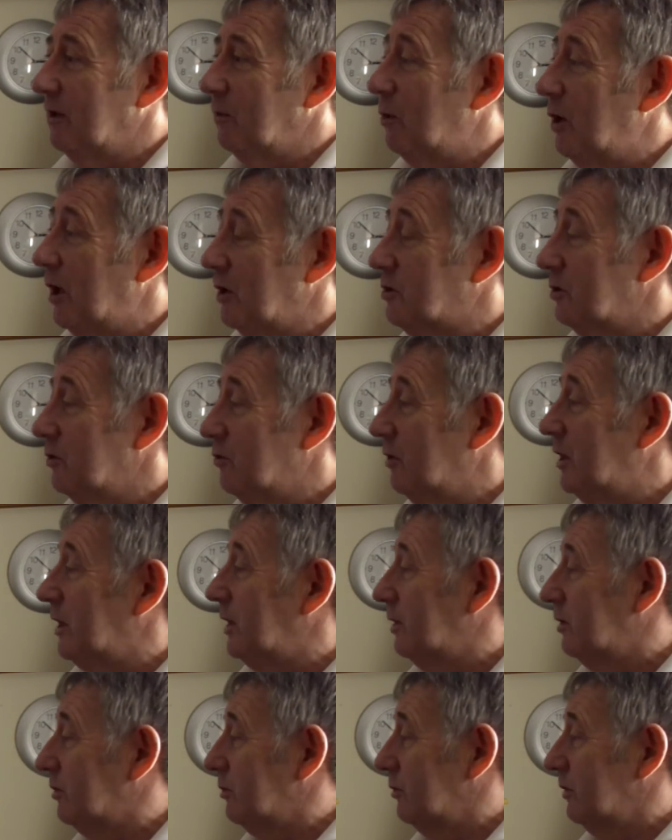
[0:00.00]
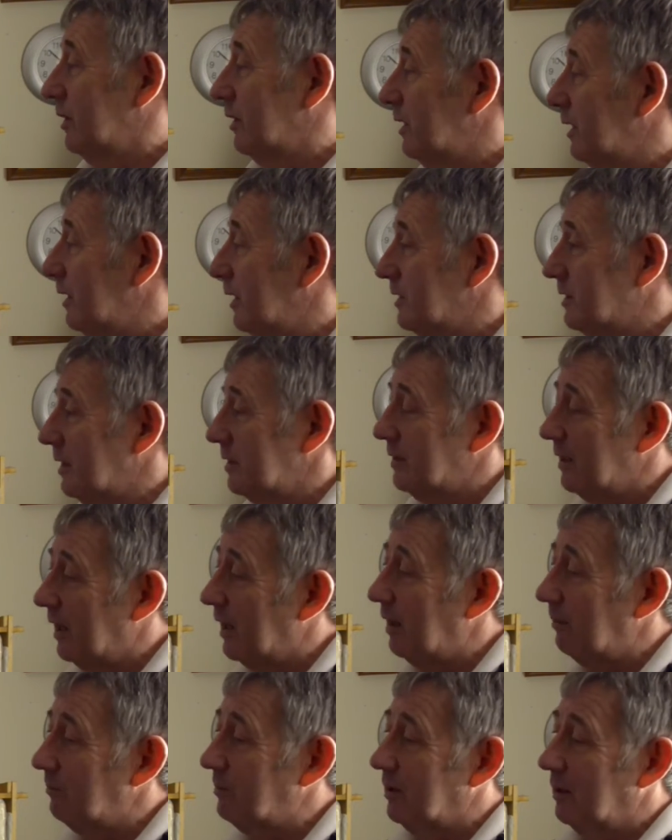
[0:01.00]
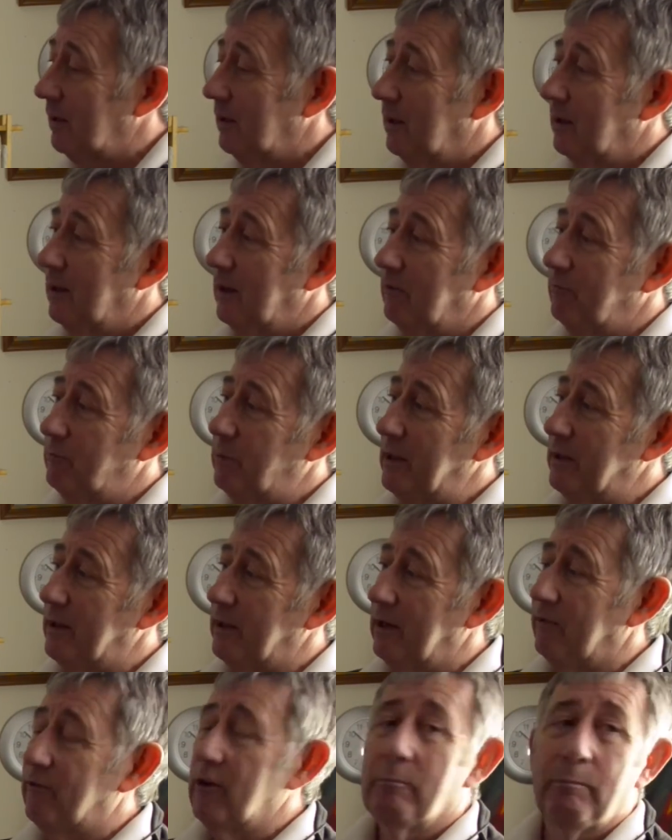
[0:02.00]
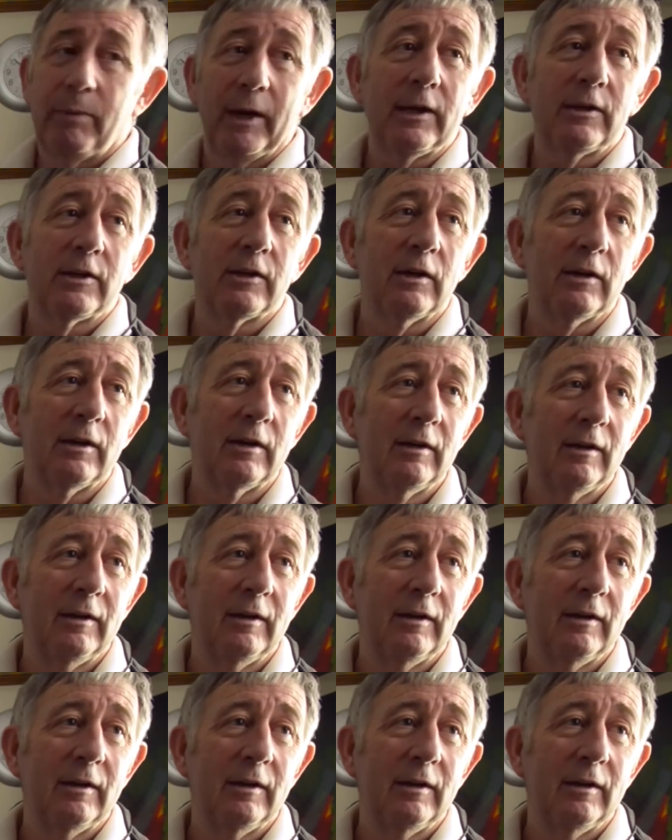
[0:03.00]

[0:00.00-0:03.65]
What I should really do, I think, is adapt. I've painted a different picture.